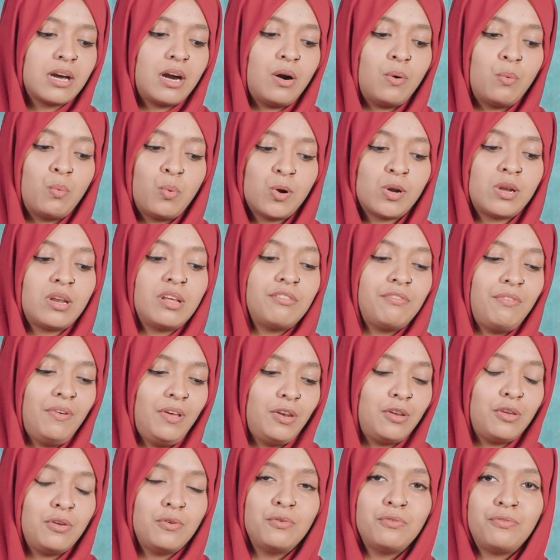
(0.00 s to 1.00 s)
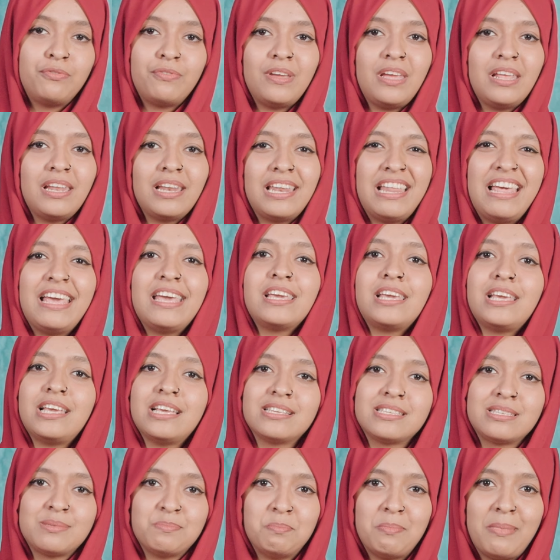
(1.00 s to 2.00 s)
whatever you feel like
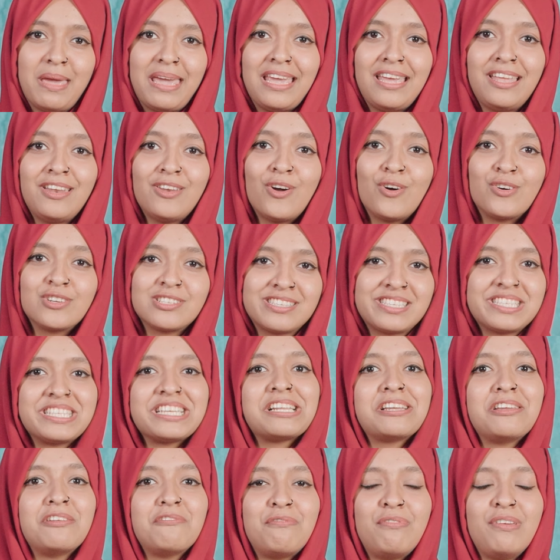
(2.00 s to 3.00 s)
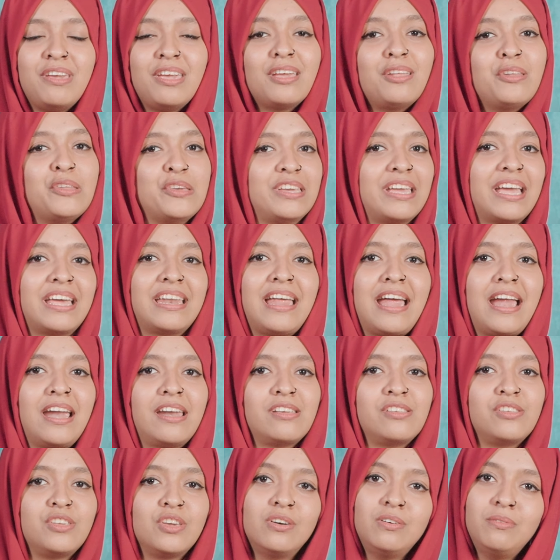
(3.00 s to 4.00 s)
is main or significant, you can add
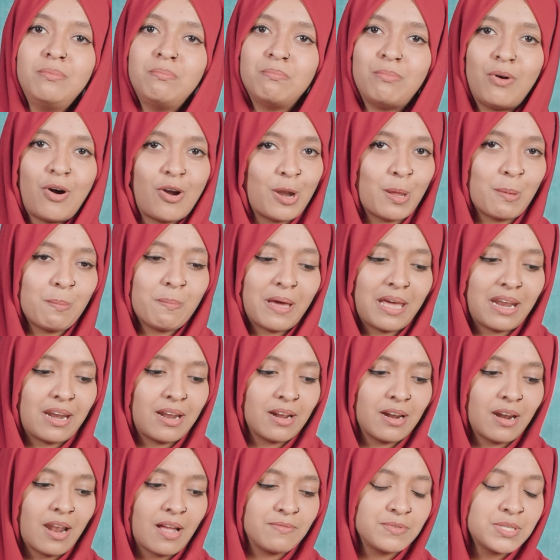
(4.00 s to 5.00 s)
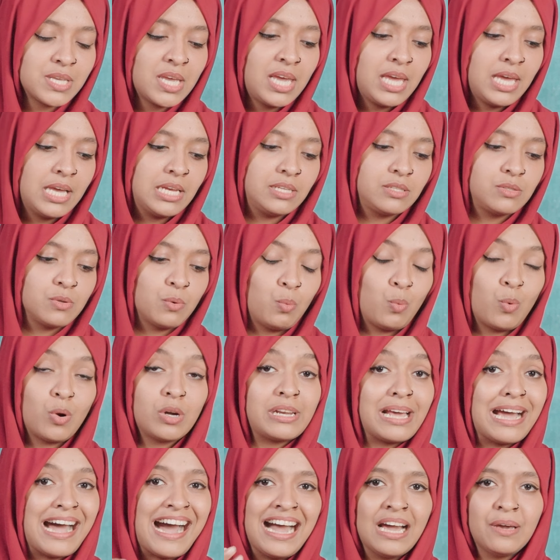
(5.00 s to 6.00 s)
in your body paragraphs. So
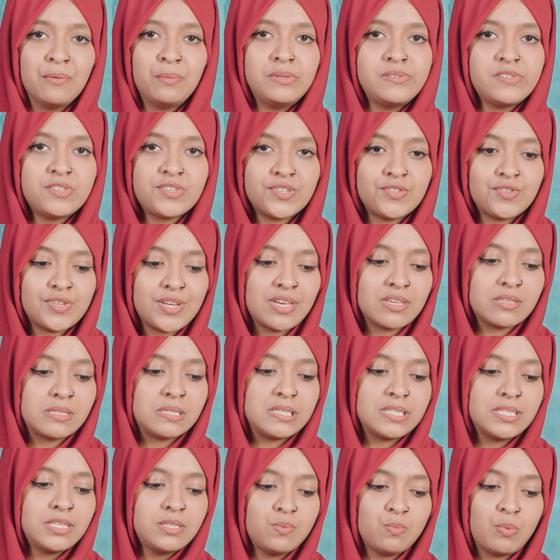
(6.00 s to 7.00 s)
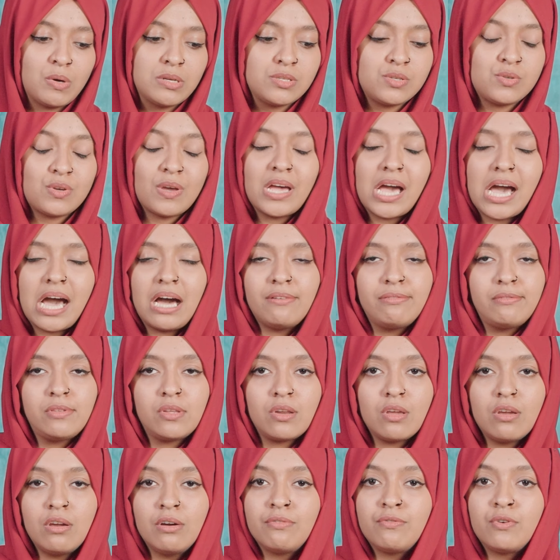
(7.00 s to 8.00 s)
what I will suggest is, once you have
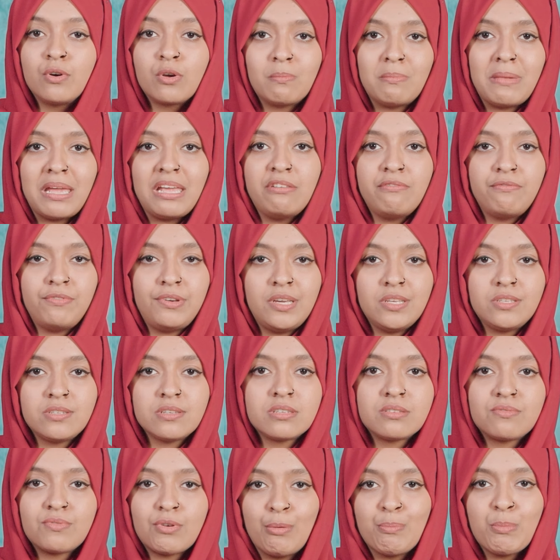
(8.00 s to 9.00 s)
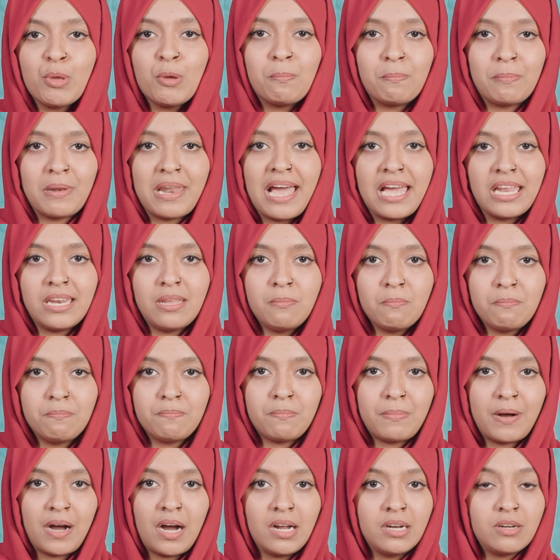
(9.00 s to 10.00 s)
3 or 4 main features from your planning
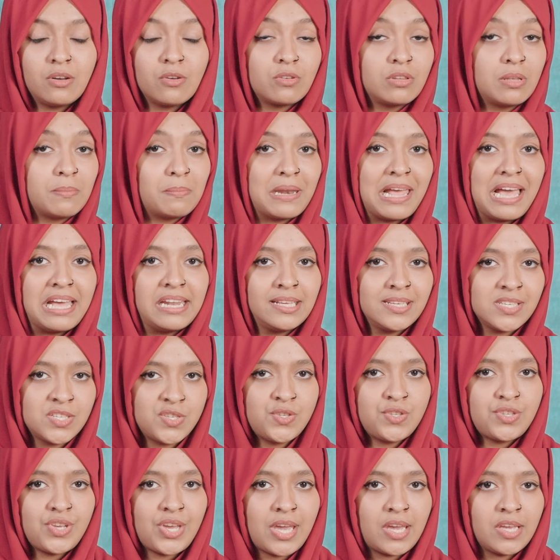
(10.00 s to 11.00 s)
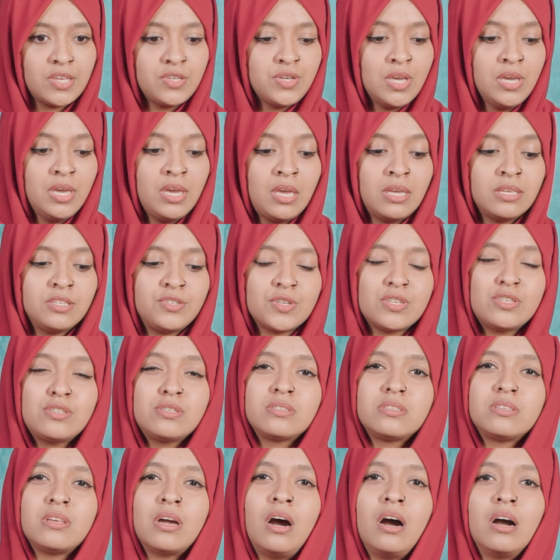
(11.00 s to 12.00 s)
part or the planning stage,
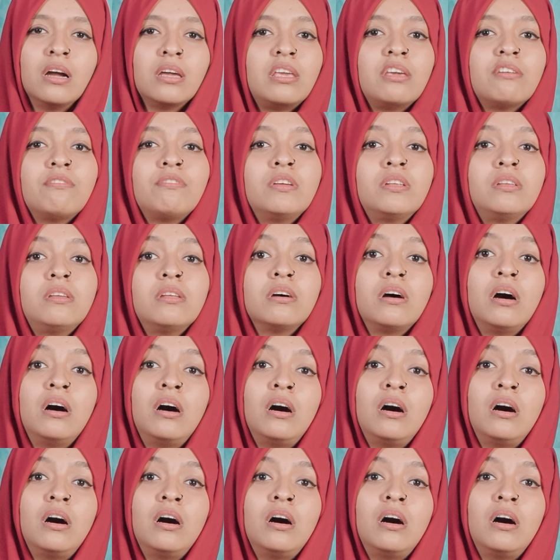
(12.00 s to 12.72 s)
just give it